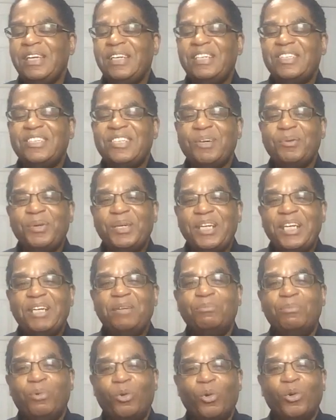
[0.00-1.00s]
You see, we
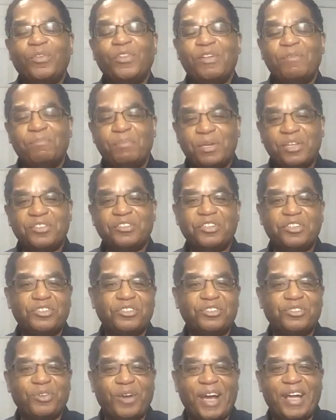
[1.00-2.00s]
need more than business
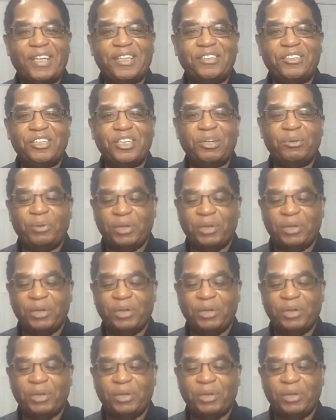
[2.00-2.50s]
strategy.